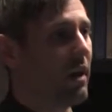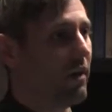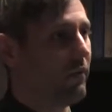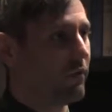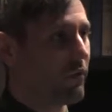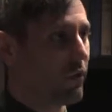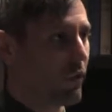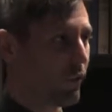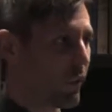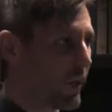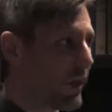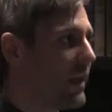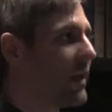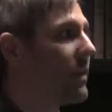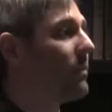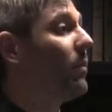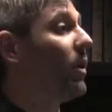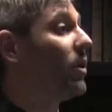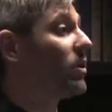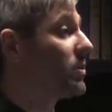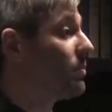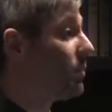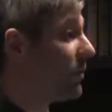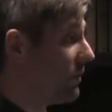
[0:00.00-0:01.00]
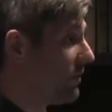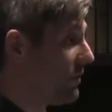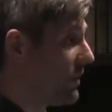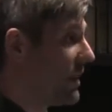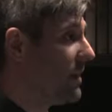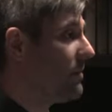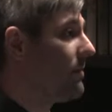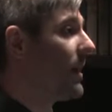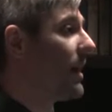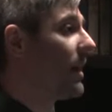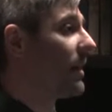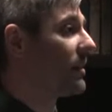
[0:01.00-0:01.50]
and for reading multiple
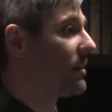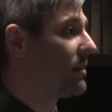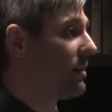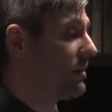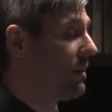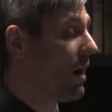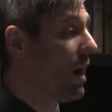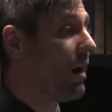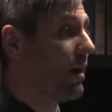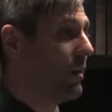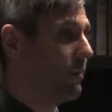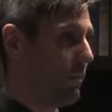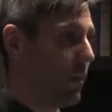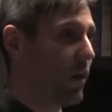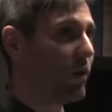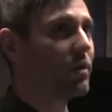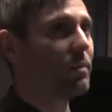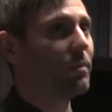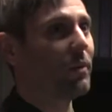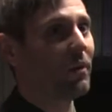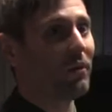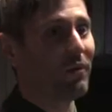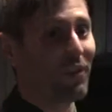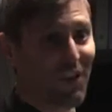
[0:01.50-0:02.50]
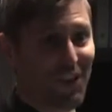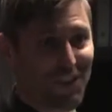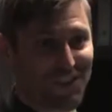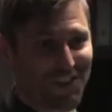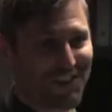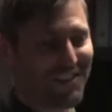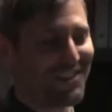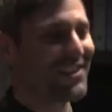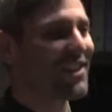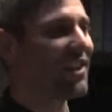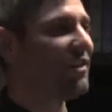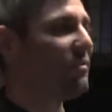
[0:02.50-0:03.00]

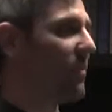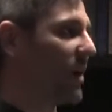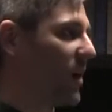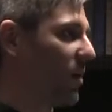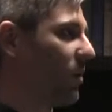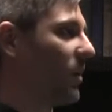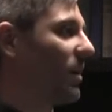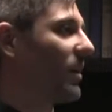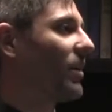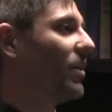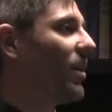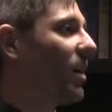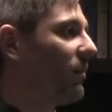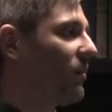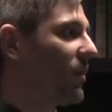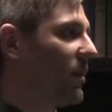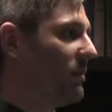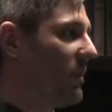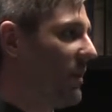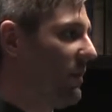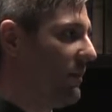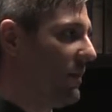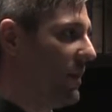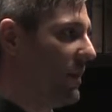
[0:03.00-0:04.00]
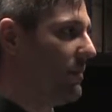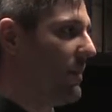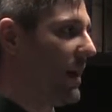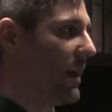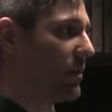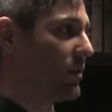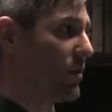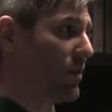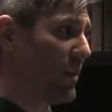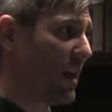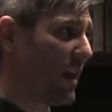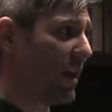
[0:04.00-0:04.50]
versions of my work and offering me
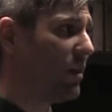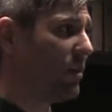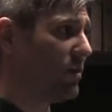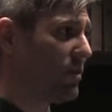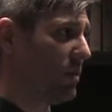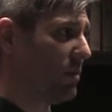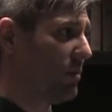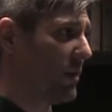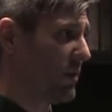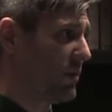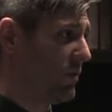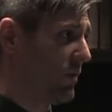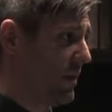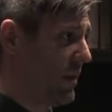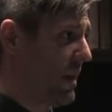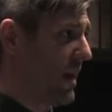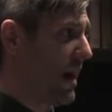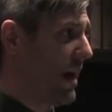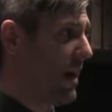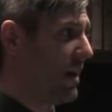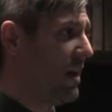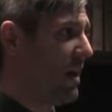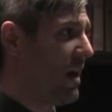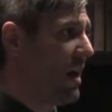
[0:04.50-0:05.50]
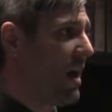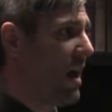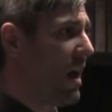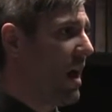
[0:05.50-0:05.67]
feedback. So thank you so much for that.